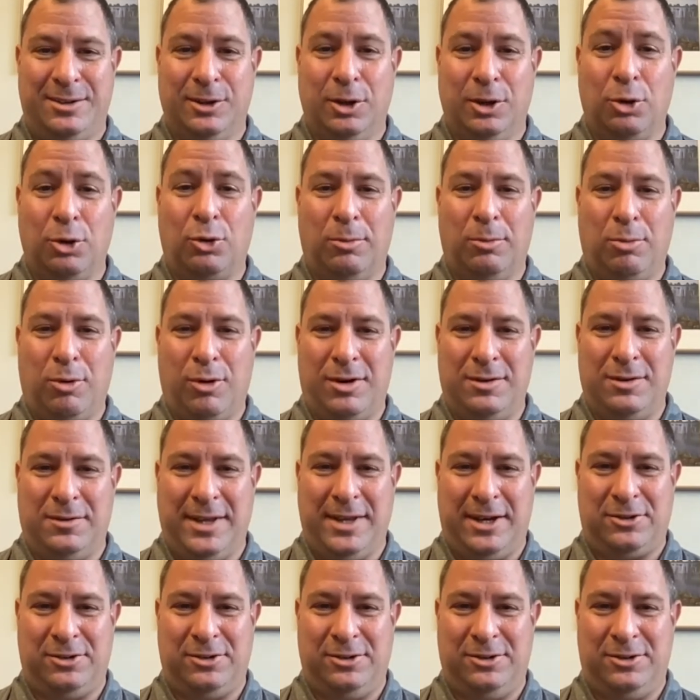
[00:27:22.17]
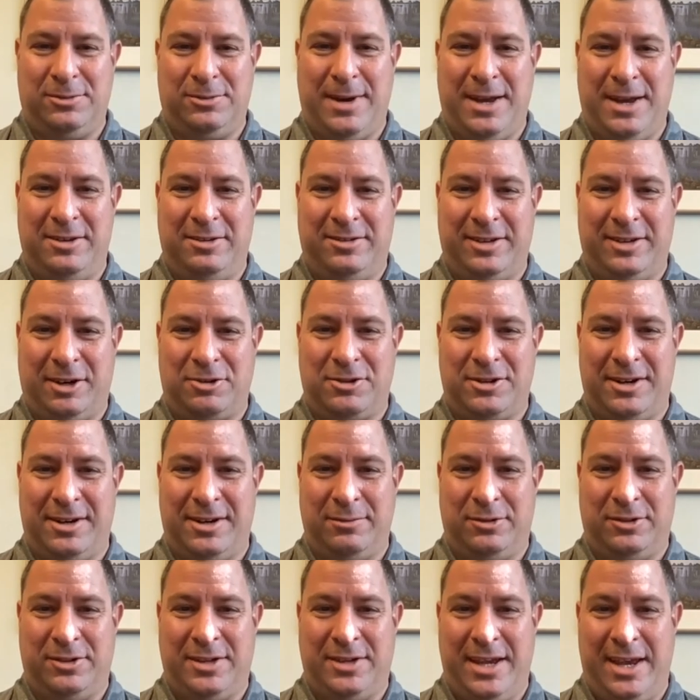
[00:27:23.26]
local Board of Elections by the Secretary
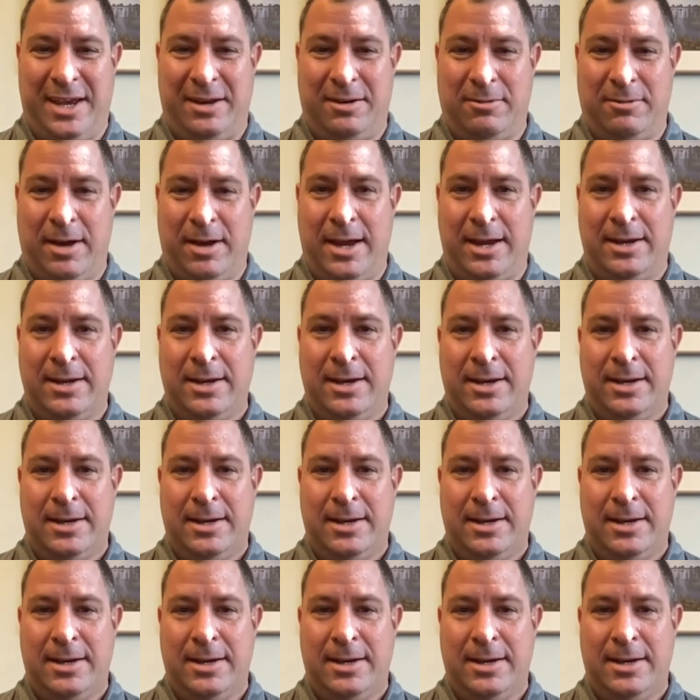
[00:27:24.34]
of State, right?